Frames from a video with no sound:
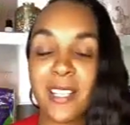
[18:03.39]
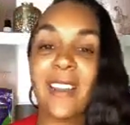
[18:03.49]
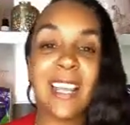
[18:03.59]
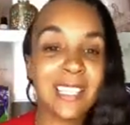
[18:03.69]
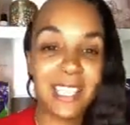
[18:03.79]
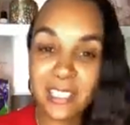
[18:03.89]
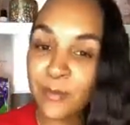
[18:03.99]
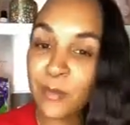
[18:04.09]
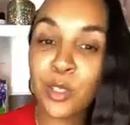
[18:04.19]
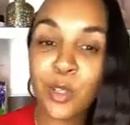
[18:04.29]
So let's get
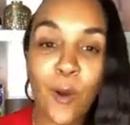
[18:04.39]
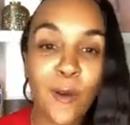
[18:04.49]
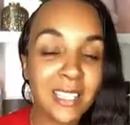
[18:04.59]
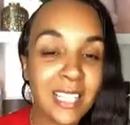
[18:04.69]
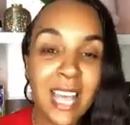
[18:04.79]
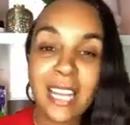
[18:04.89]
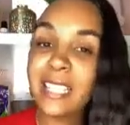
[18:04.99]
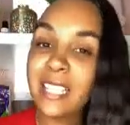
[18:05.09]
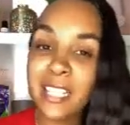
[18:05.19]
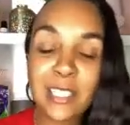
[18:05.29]
some new stories.
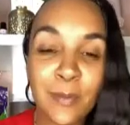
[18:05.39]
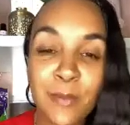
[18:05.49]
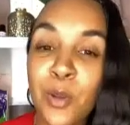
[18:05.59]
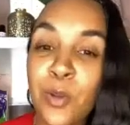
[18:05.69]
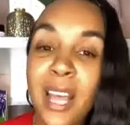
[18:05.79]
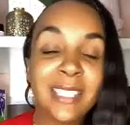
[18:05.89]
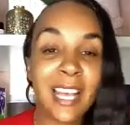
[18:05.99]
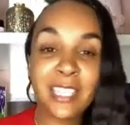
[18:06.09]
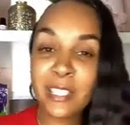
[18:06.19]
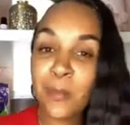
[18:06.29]
Let's get some new
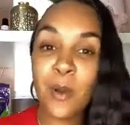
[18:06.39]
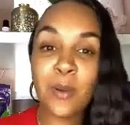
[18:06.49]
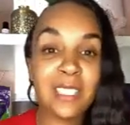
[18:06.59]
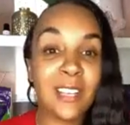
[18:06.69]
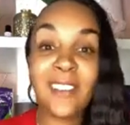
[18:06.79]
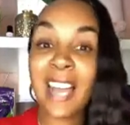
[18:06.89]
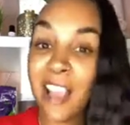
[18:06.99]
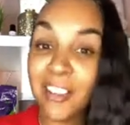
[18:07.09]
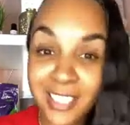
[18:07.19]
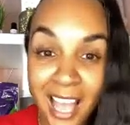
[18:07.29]
testimonies of
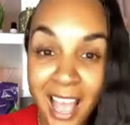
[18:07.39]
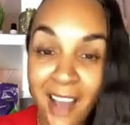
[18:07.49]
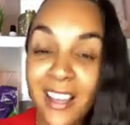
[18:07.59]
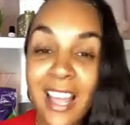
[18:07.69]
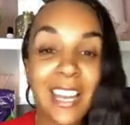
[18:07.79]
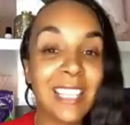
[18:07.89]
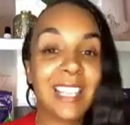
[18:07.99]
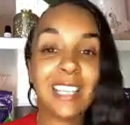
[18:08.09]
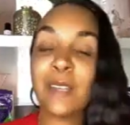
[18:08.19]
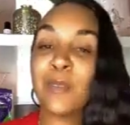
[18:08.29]
lifestyle. Let's
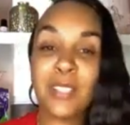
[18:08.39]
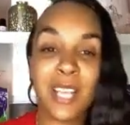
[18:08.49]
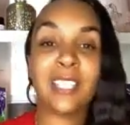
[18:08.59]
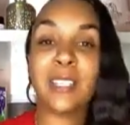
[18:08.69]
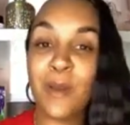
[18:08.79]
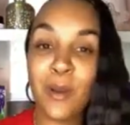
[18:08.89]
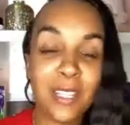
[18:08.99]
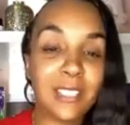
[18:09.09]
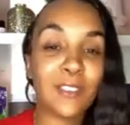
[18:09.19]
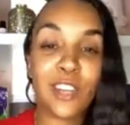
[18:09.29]
get some new
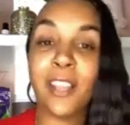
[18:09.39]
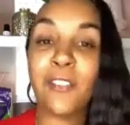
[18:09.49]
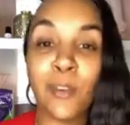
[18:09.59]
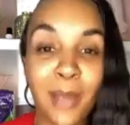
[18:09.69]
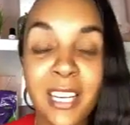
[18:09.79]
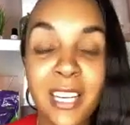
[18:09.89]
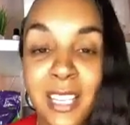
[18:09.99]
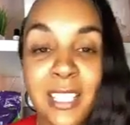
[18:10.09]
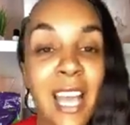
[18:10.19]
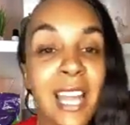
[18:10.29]
testimonies of
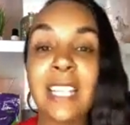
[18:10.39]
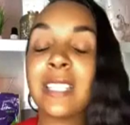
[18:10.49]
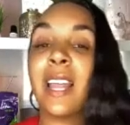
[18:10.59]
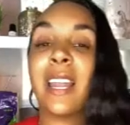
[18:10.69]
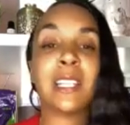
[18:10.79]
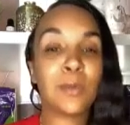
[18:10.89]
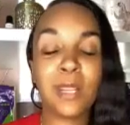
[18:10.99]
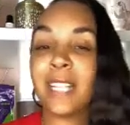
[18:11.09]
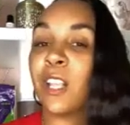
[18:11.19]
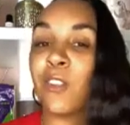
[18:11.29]
transformation. Let's
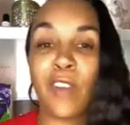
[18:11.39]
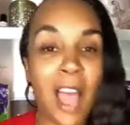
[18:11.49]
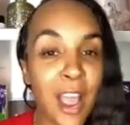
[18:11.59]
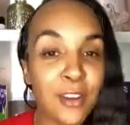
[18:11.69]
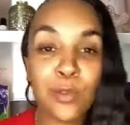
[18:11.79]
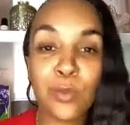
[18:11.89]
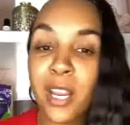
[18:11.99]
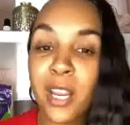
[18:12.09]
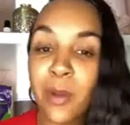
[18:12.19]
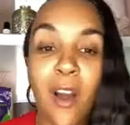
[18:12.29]
let these flyers
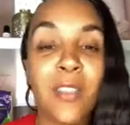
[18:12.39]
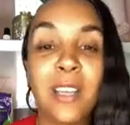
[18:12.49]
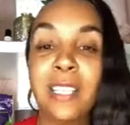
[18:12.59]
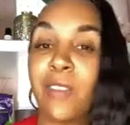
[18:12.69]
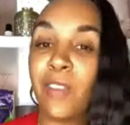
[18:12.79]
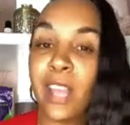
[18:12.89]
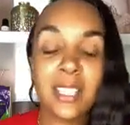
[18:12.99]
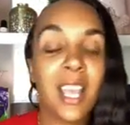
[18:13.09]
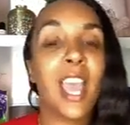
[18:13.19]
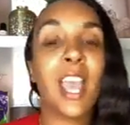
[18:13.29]
ring with all these
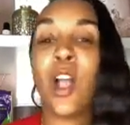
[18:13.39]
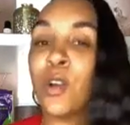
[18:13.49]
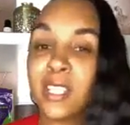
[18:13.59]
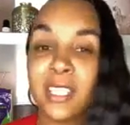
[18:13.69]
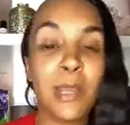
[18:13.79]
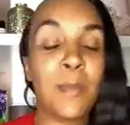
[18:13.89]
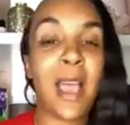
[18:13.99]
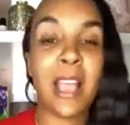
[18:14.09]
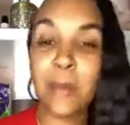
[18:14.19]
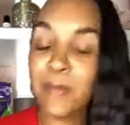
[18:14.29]
events, and Coach could sit
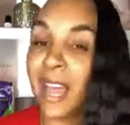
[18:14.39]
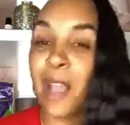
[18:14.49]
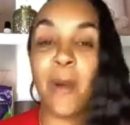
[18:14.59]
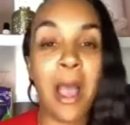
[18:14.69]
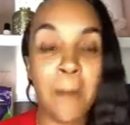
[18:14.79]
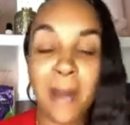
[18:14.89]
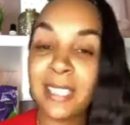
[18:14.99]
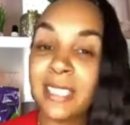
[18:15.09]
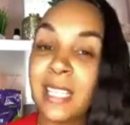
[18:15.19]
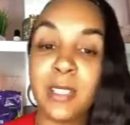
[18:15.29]
back and be like, wow, my
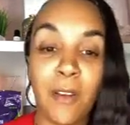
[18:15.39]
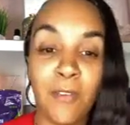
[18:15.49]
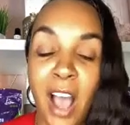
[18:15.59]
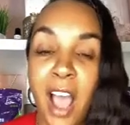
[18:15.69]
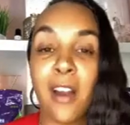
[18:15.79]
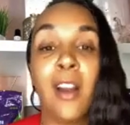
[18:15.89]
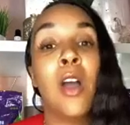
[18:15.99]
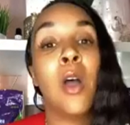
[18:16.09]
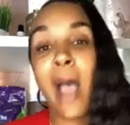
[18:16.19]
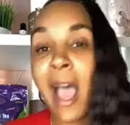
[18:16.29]
team is on fire.
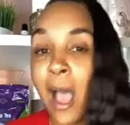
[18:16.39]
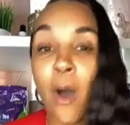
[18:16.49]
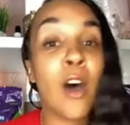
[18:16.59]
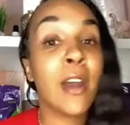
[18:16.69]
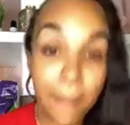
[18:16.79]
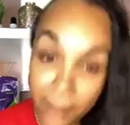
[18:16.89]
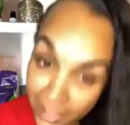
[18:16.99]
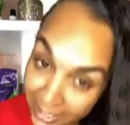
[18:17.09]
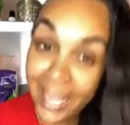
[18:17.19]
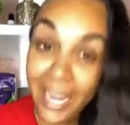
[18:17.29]
Wow, all that
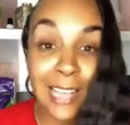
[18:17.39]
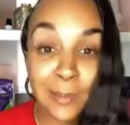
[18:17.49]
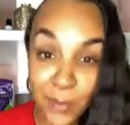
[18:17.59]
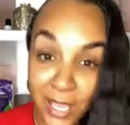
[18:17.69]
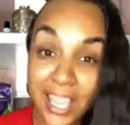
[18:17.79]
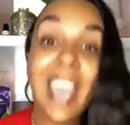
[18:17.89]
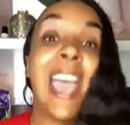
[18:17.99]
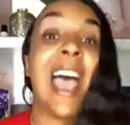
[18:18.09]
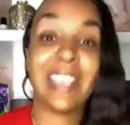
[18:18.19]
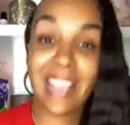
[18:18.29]
money that I spent
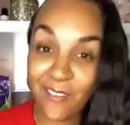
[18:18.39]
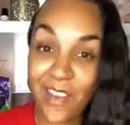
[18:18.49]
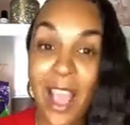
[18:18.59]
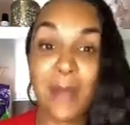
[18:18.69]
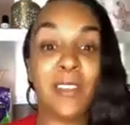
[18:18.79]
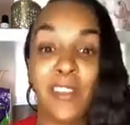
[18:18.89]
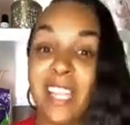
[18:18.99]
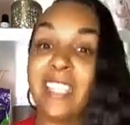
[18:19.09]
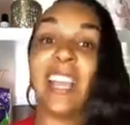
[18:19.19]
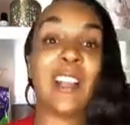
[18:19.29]
at that Vibes
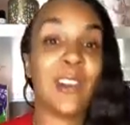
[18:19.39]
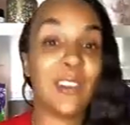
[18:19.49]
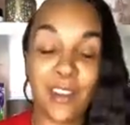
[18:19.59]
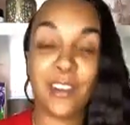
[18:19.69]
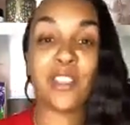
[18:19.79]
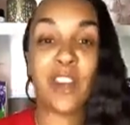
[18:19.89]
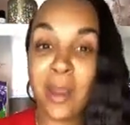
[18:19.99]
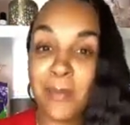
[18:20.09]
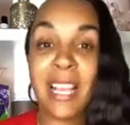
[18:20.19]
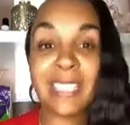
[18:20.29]
event didn't go down the
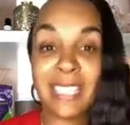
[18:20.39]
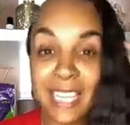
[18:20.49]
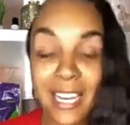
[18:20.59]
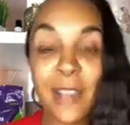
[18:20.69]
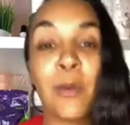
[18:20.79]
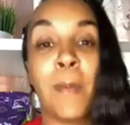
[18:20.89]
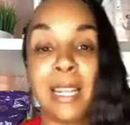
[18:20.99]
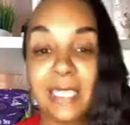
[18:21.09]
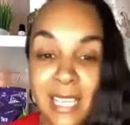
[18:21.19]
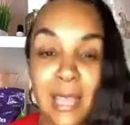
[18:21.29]
drain because it clicked with
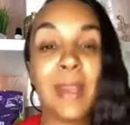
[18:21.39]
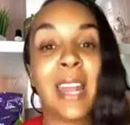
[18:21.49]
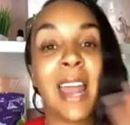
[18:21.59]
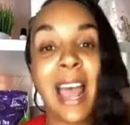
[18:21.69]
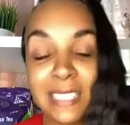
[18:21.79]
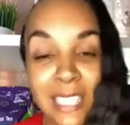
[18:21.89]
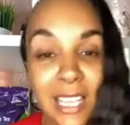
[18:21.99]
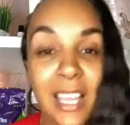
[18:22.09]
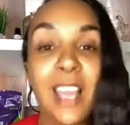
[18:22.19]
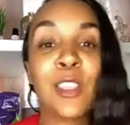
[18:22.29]
my team, and now I
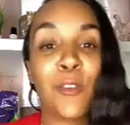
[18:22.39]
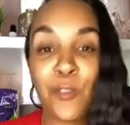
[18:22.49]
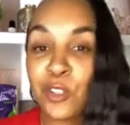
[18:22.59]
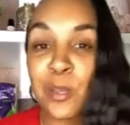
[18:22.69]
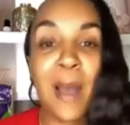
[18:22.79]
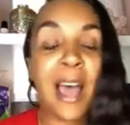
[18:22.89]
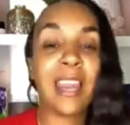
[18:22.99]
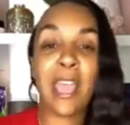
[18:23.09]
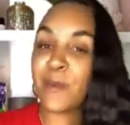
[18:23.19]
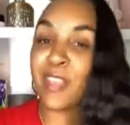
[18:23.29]
see the fruits of my
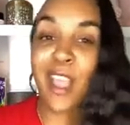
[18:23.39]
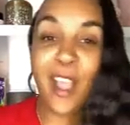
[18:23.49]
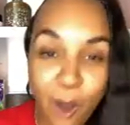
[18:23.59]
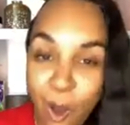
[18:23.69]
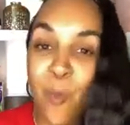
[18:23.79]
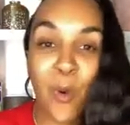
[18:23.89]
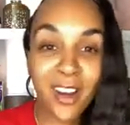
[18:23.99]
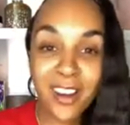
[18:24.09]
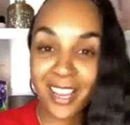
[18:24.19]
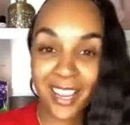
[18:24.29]
labor. They all
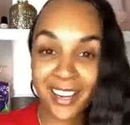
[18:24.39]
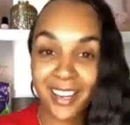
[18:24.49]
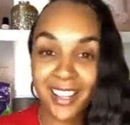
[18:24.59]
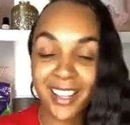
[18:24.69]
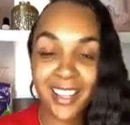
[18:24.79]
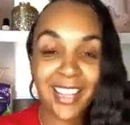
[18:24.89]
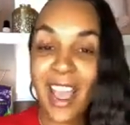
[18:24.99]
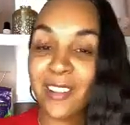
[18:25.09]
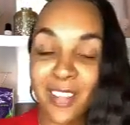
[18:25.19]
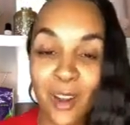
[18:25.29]
working. They
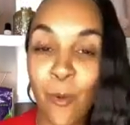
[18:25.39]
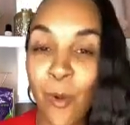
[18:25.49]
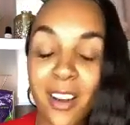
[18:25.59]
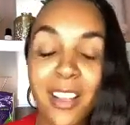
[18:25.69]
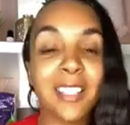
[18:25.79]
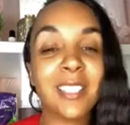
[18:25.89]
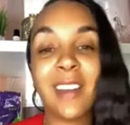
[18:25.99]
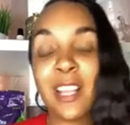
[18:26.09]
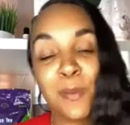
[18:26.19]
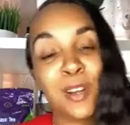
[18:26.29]
out there working. So
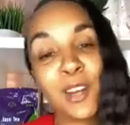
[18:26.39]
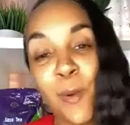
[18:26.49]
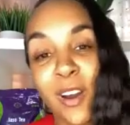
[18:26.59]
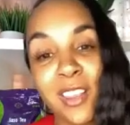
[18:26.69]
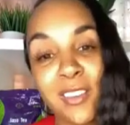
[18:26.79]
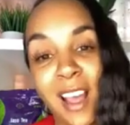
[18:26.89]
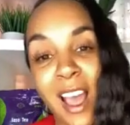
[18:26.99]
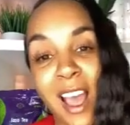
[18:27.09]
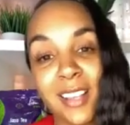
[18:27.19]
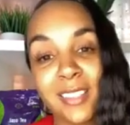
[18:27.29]
let's put in the work, you
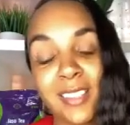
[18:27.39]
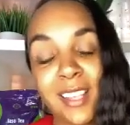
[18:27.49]
guys.